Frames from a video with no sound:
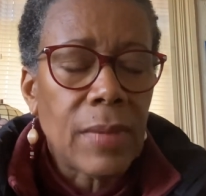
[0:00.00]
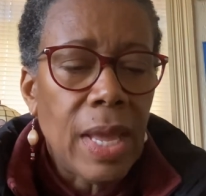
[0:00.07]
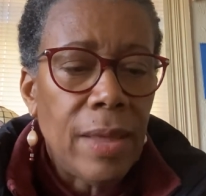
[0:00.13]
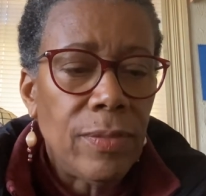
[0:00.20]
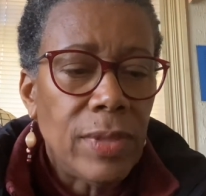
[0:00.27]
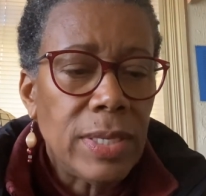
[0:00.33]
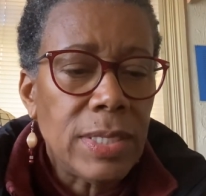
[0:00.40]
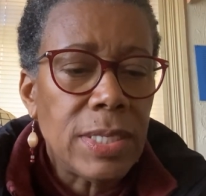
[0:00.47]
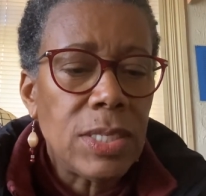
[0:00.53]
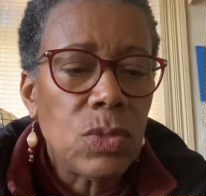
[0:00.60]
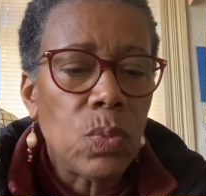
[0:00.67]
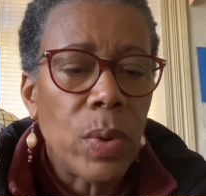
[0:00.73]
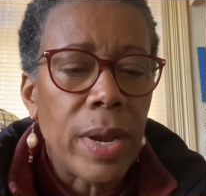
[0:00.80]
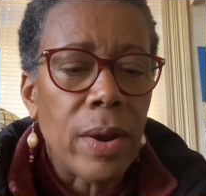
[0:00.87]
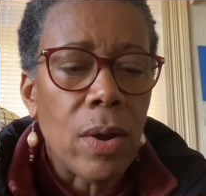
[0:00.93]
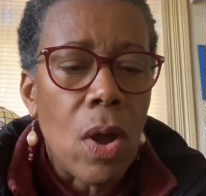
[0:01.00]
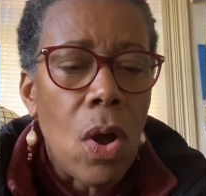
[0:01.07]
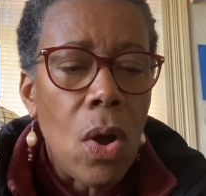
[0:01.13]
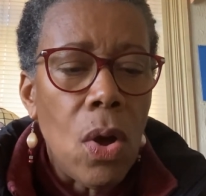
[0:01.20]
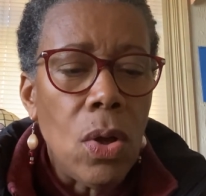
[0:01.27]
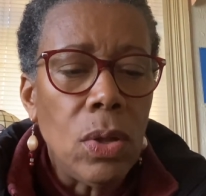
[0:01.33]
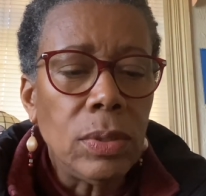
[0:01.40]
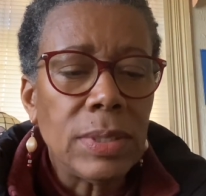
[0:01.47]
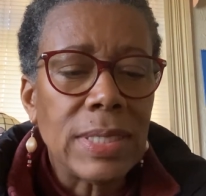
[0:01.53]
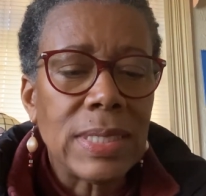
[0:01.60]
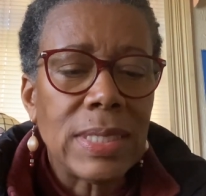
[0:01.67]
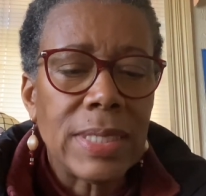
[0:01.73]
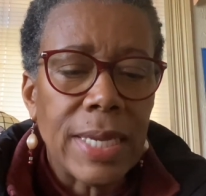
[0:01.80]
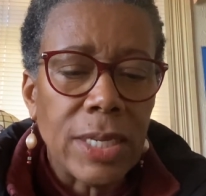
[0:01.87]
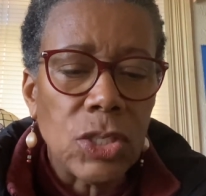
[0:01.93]
And this is where all
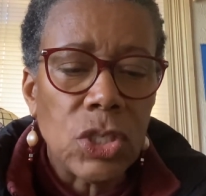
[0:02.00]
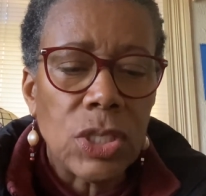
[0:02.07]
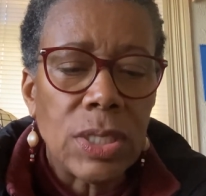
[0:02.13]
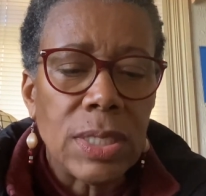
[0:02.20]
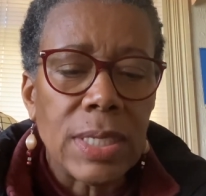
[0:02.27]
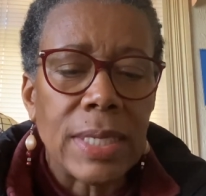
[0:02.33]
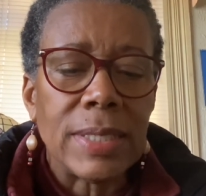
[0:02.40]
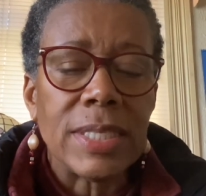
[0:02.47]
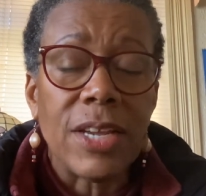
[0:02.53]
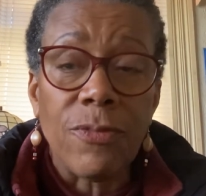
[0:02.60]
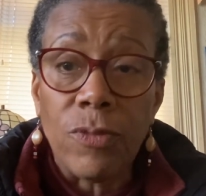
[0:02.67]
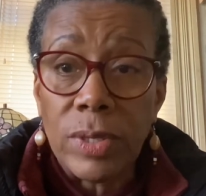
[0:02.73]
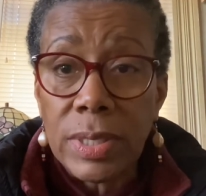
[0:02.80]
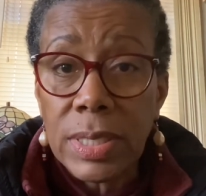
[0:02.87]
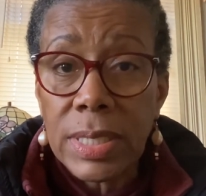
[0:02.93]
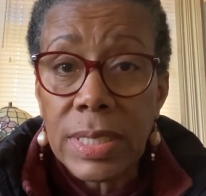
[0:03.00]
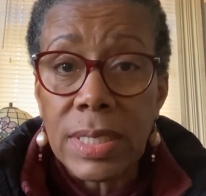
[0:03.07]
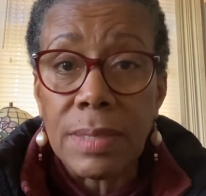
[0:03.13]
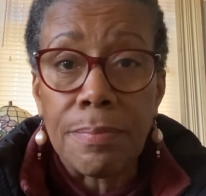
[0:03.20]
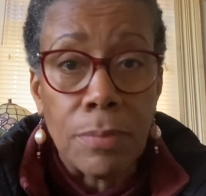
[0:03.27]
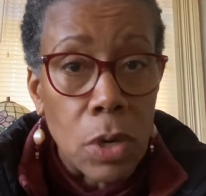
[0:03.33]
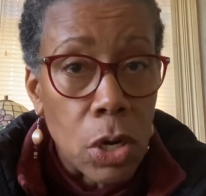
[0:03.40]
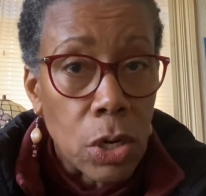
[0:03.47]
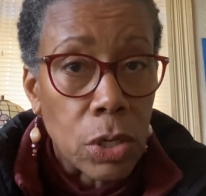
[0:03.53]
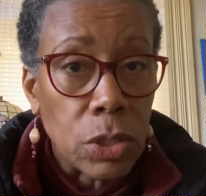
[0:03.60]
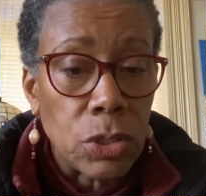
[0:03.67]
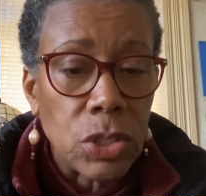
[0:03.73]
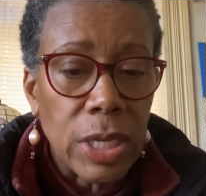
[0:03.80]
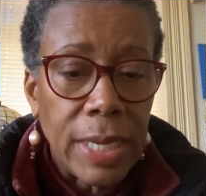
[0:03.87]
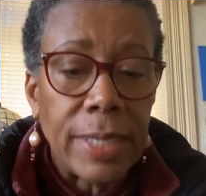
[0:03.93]
distinctions and differences
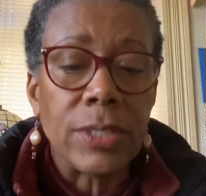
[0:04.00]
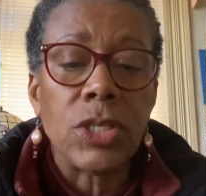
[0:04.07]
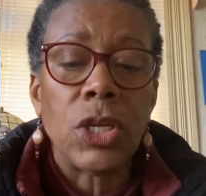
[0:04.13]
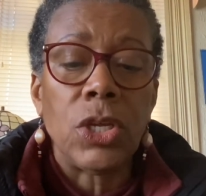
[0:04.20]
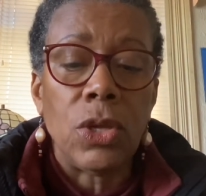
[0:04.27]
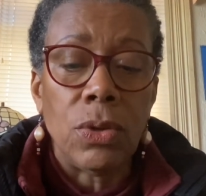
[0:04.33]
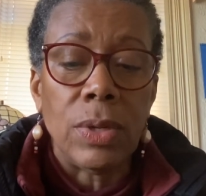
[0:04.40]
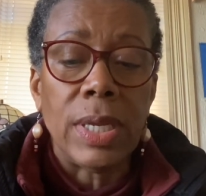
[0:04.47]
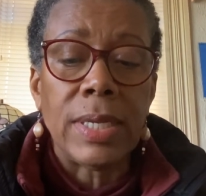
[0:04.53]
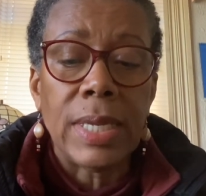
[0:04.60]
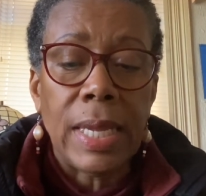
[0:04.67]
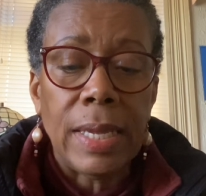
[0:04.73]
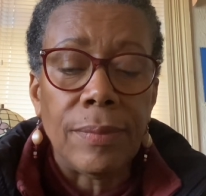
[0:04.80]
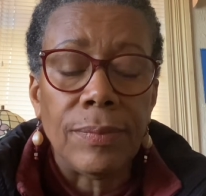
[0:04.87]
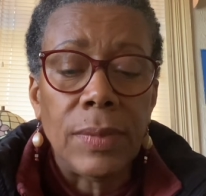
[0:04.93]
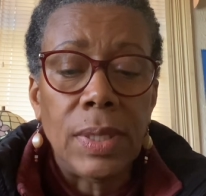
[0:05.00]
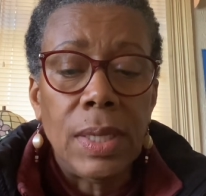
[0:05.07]
merge into unity.